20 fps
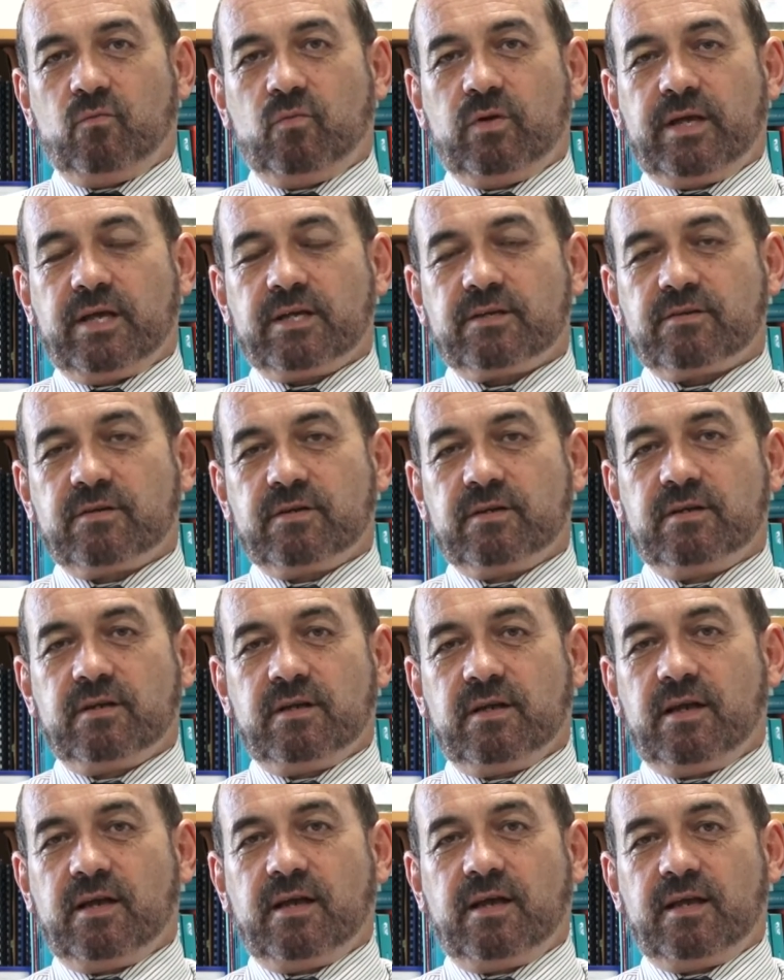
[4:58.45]
We actually,
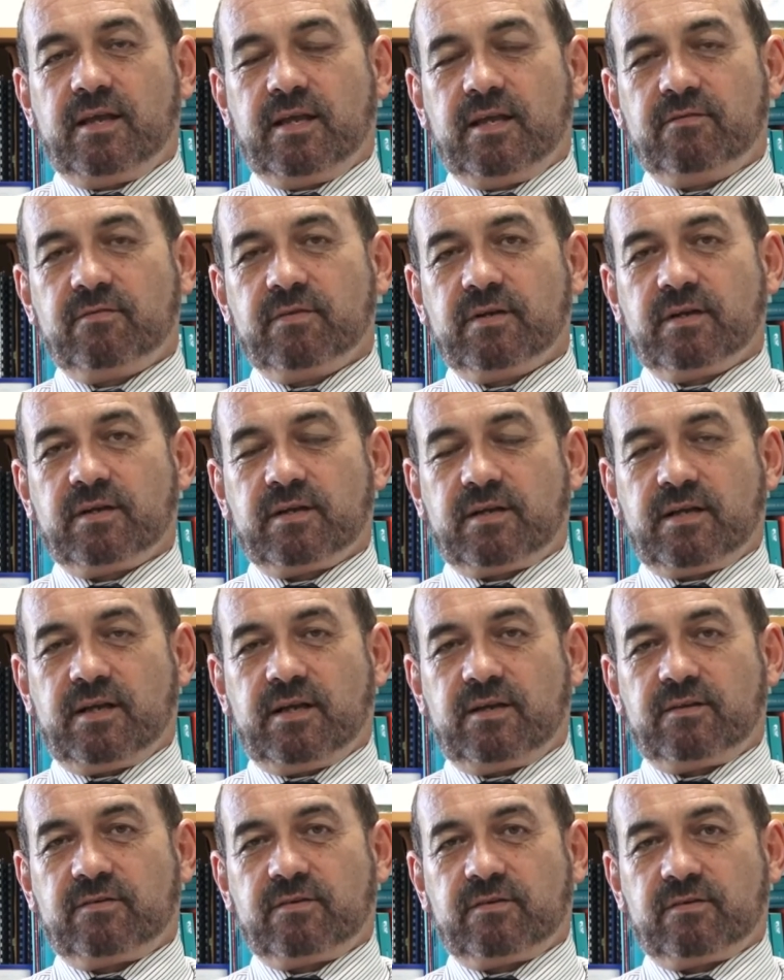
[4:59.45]
even in the
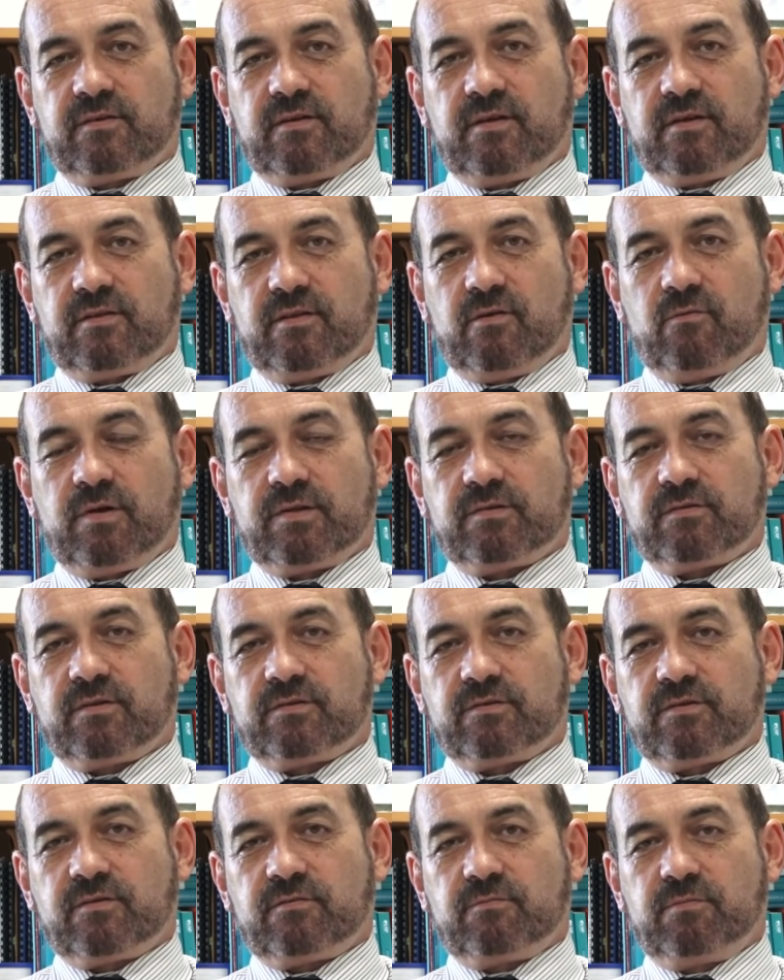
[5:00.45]
cases like the ones I
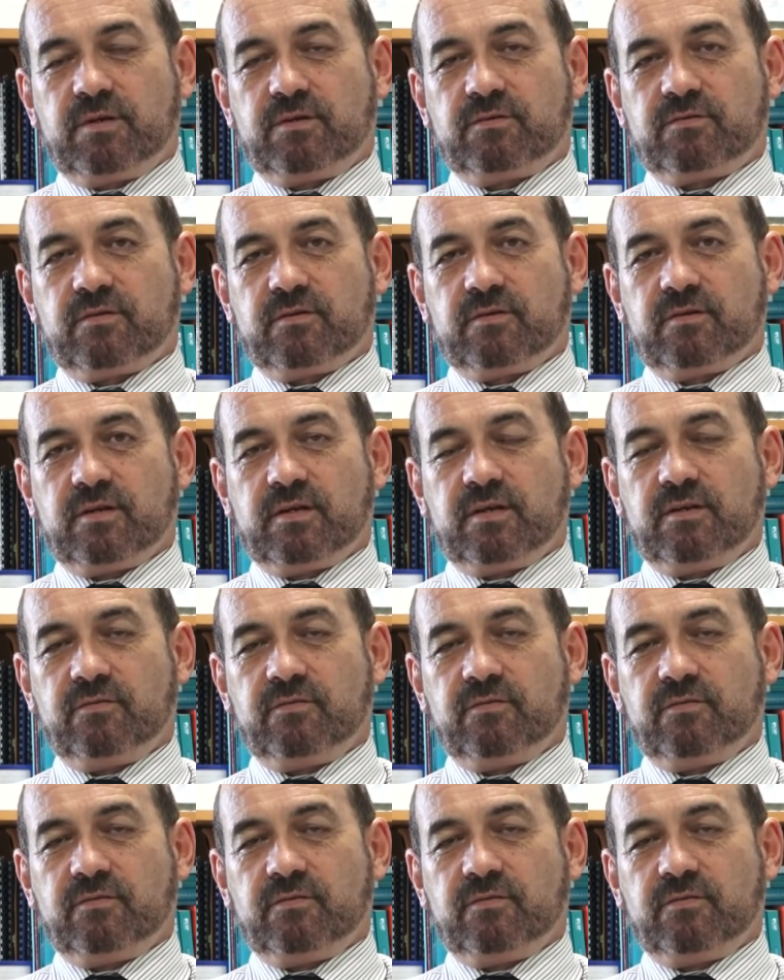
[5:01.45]
just mentioned,